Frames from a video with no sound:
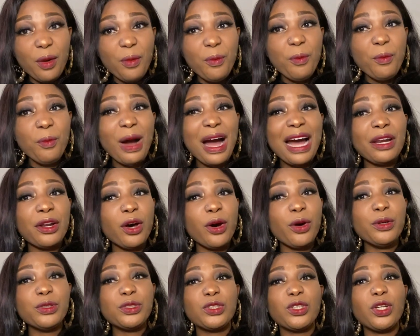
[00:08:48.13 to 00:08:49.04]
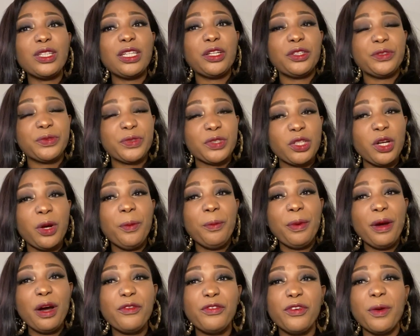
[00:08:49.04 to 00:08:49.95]
and also the
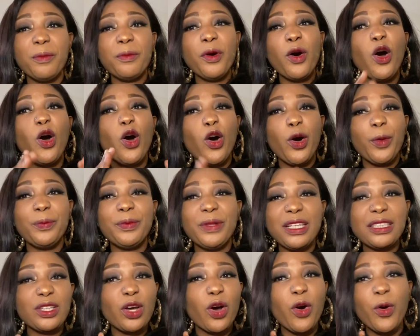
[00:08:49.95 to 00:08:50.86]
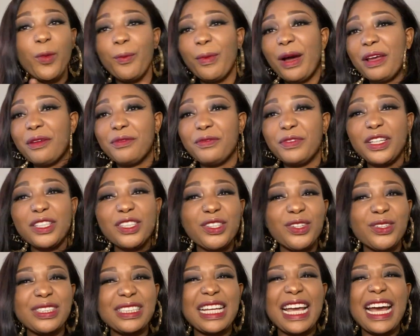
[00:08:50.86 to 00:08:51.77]
notification bell for more updates on my
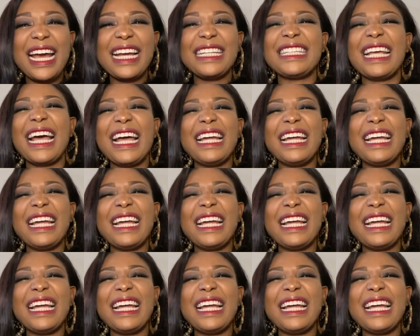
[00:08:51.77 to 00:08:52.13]
videos, guys.